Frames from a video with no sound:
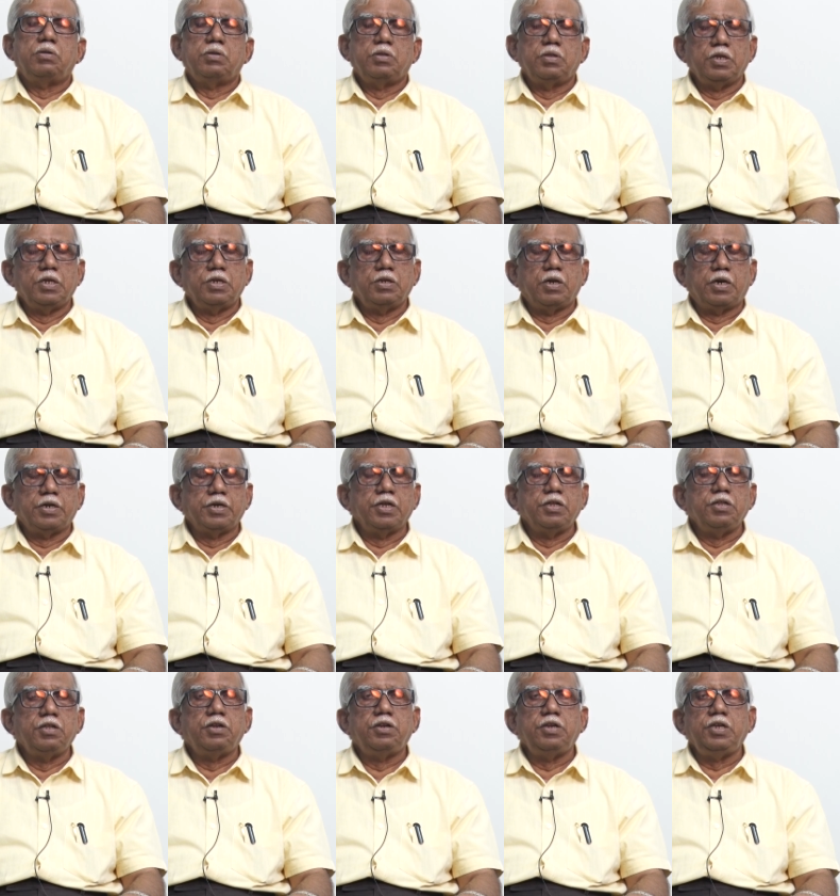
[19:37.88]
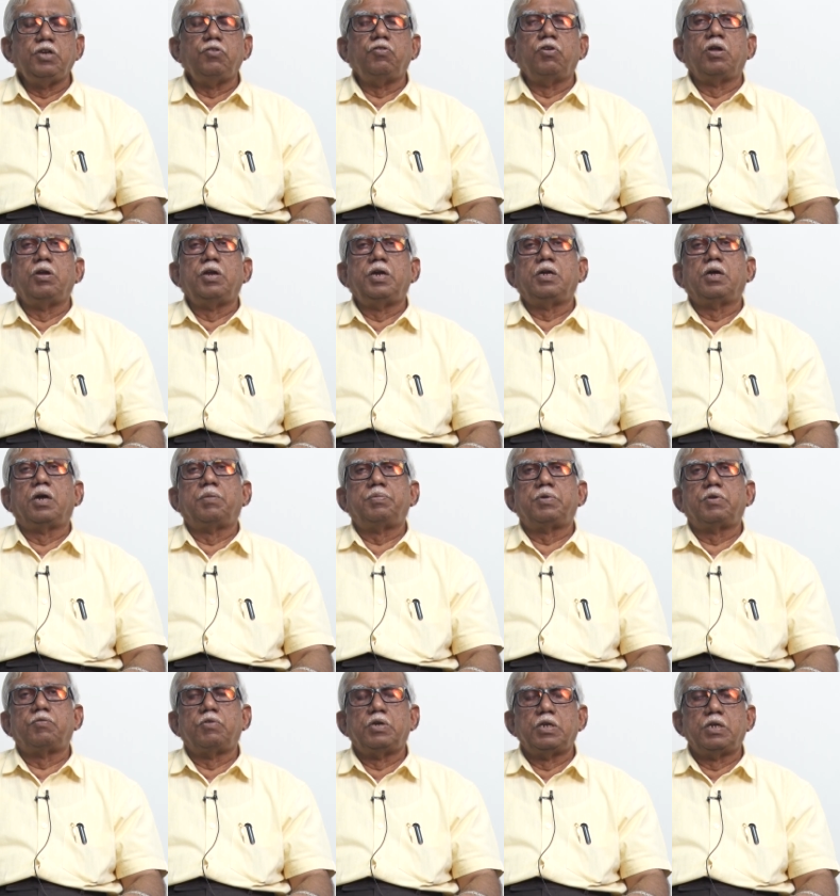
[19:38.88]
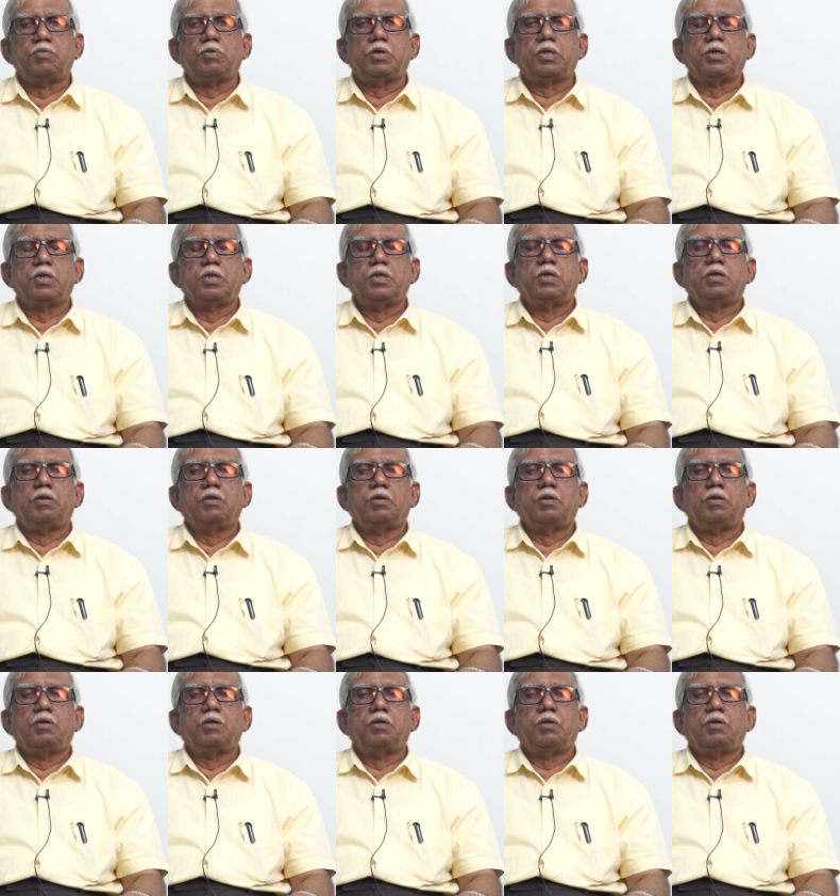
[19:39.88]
Then again re-evaluate after 1 hour,